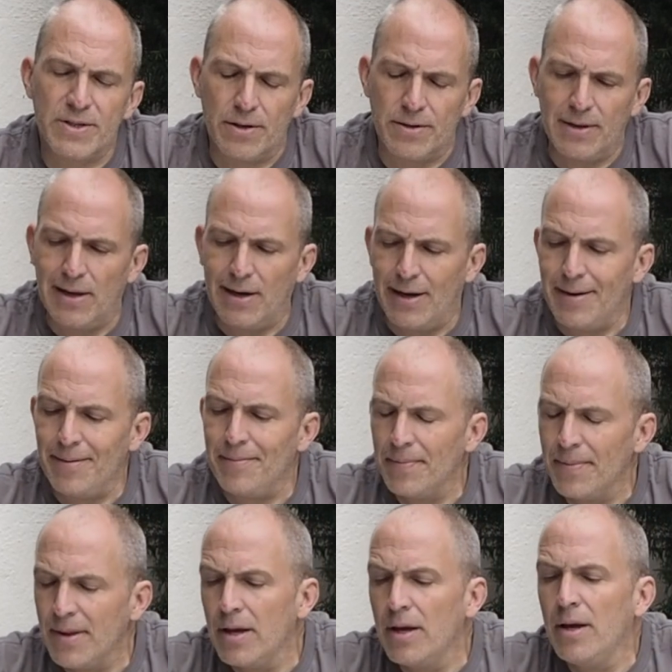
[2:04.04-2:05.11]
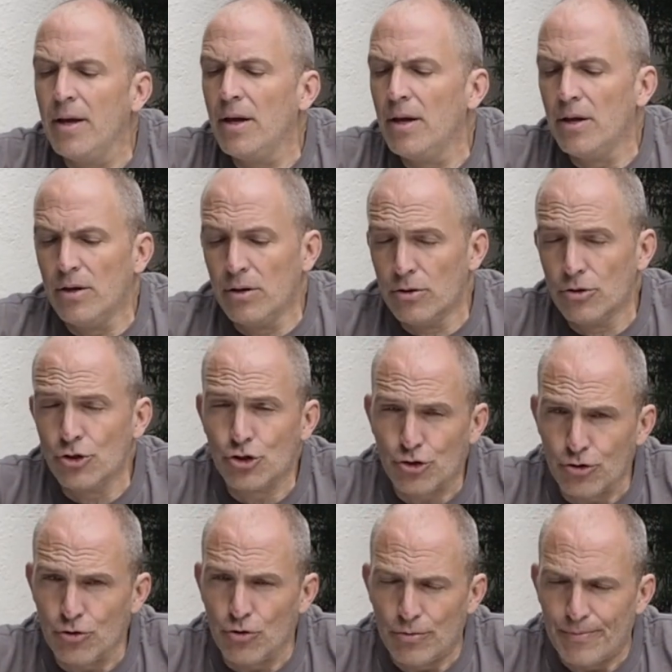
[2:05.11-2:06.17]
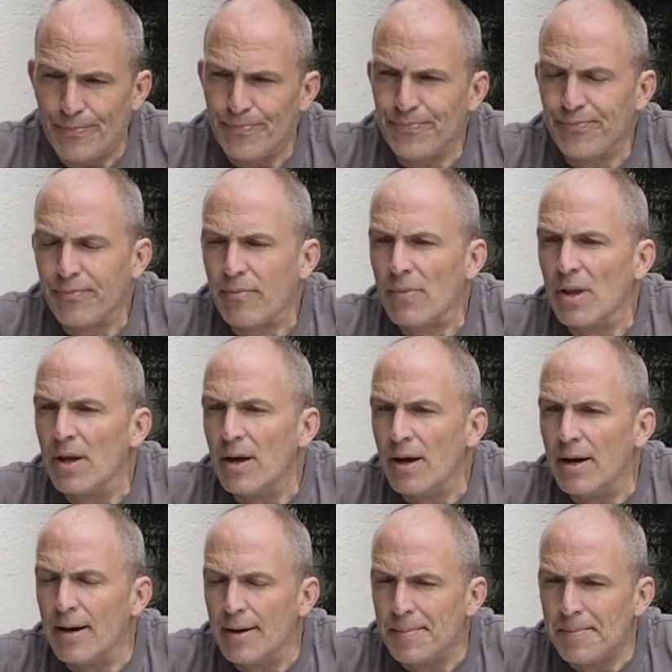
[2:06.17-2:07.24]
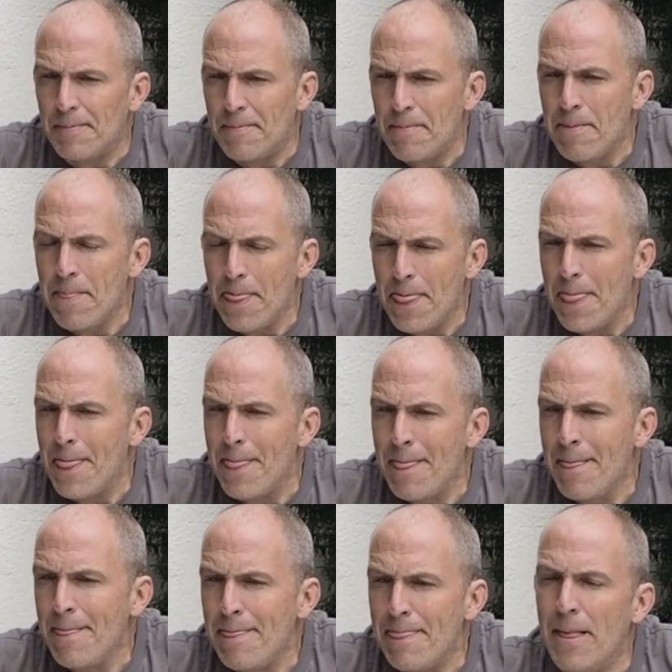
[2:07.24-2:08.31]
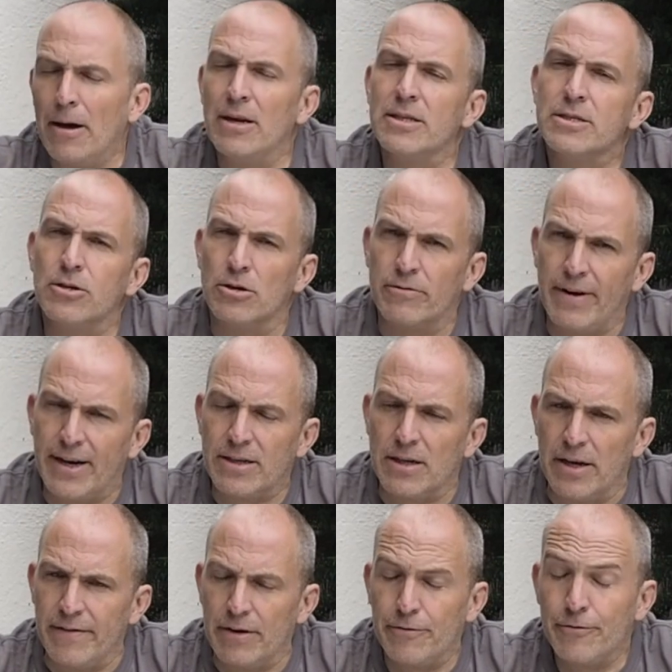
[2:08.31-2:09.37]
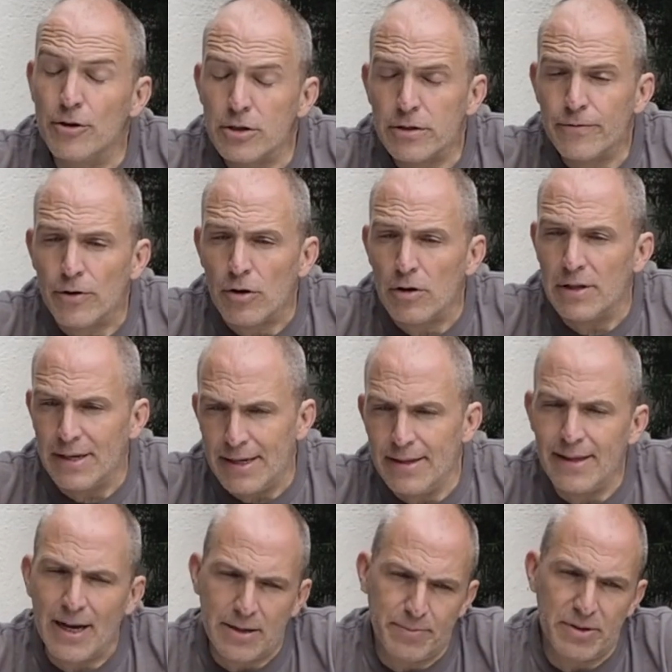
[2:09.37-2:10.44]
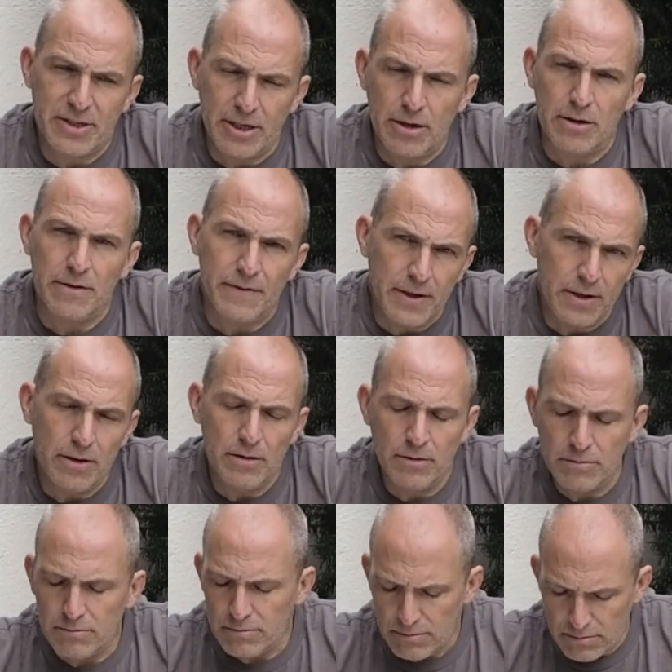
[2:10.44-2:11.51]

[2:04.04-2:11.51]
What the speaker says: on the line. True. Now let's talk wreck diving. First of all, in that particular video,